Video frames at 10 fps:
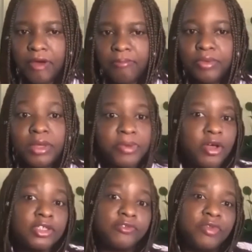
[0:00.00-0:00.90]

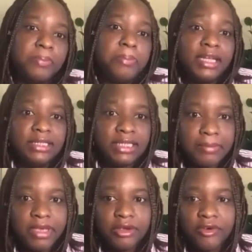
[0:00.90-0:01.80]
because of the
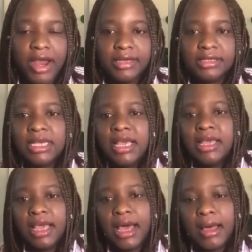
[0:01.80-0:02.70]
pandemic, right?
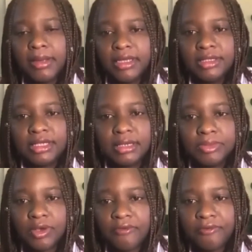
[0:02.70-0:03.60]
In terms
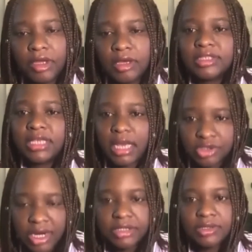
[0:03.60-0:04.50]
of, because they are
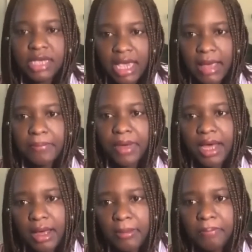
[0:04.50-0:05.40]
trying to curb
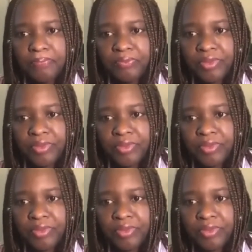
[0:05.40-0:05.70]
the